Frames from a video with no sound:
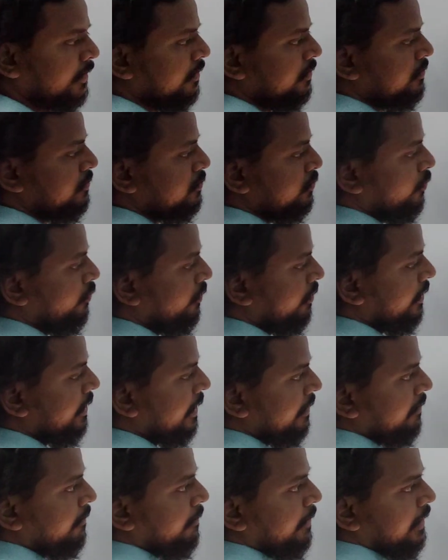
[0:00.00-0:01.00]
So you will
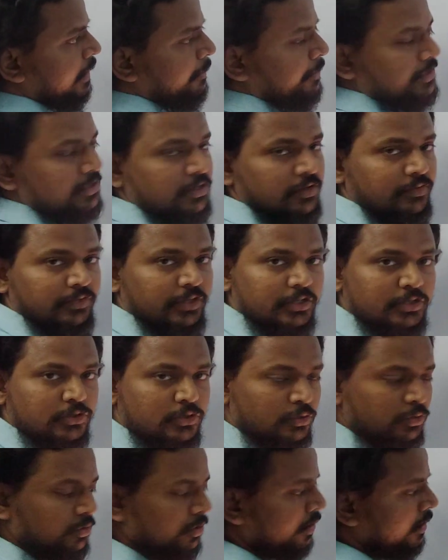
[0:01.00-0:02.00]
get multiplication of these
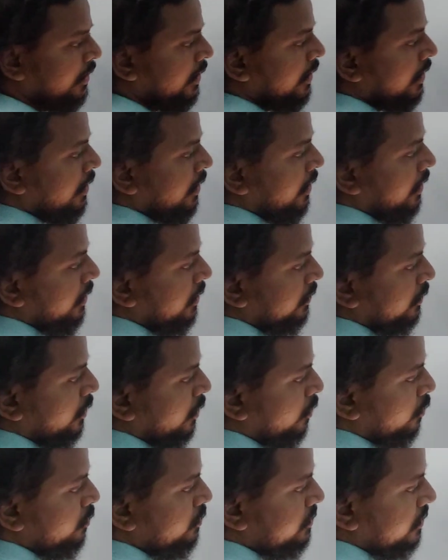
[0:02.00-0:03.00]
two,
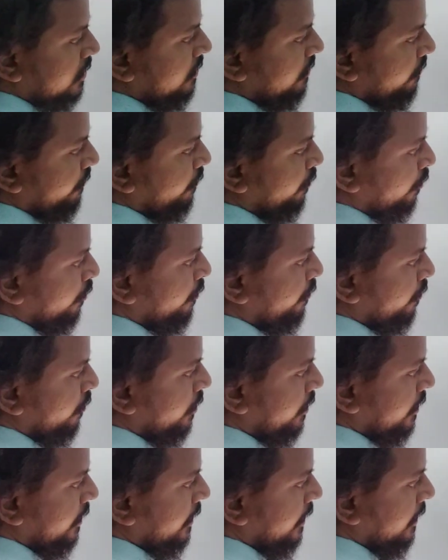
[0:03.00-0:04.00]

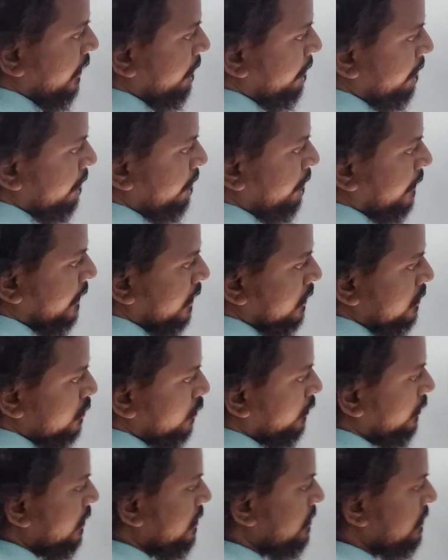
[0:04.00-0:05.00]
1440.
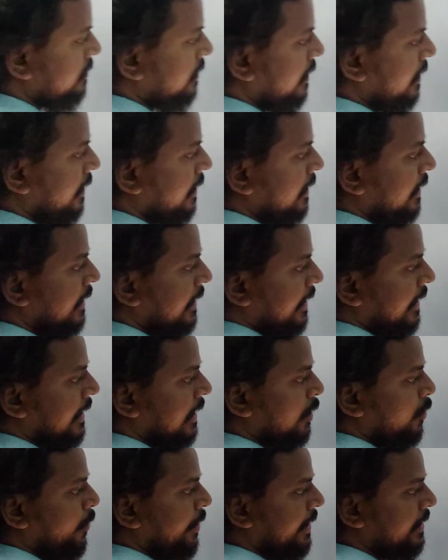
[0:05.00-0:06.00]
So this is the
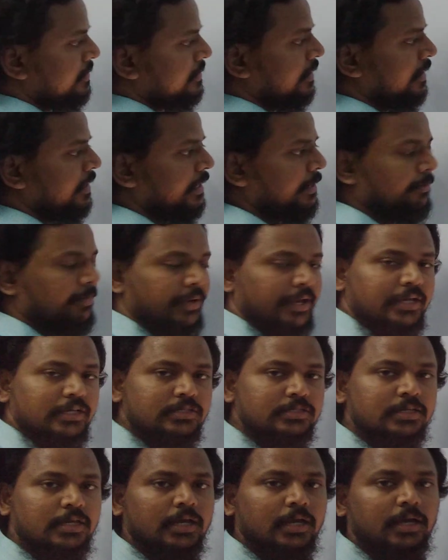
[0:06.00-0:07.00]
required selling
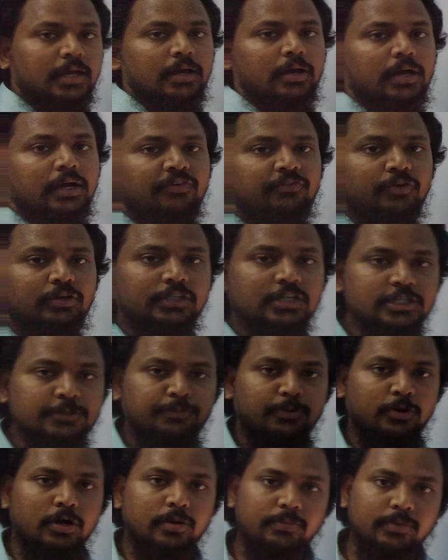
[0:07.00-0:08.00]
price for
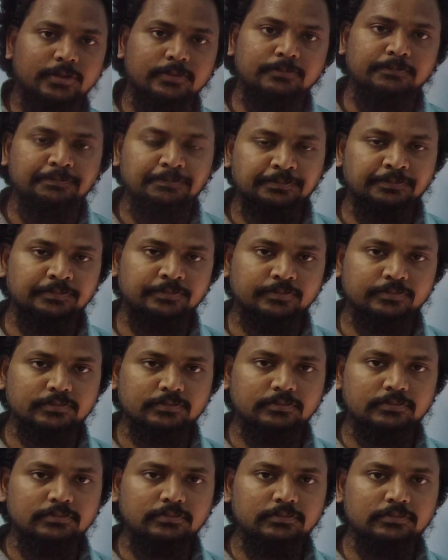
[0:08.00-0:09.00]
this problem.
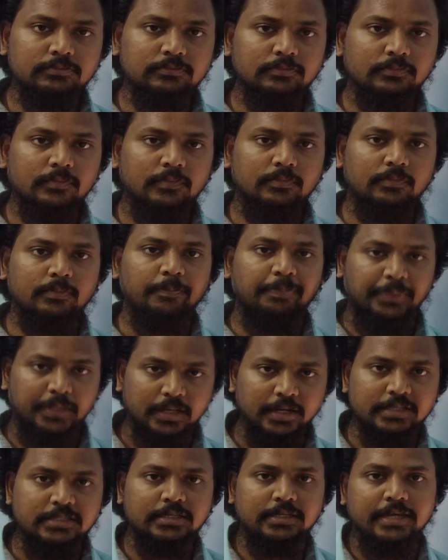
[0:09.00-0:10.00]

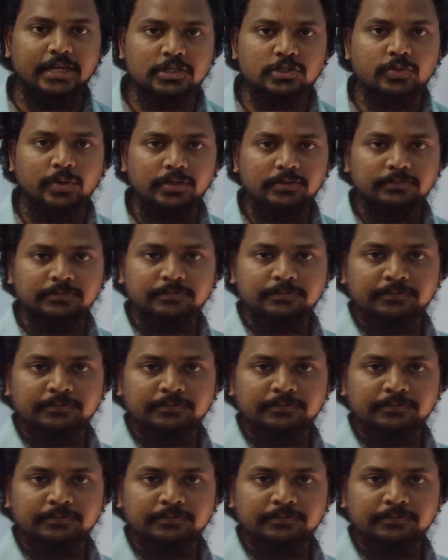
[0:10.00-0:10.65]
Let's see the next one.